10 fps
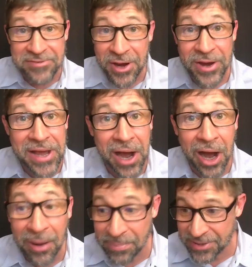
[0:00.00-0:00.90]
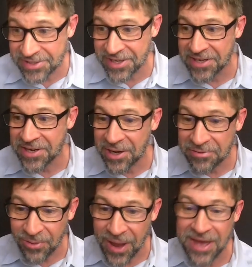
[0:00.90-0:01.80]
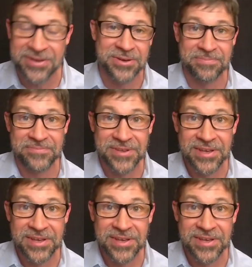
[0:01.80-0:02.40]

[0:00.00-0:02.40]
very opposite of random,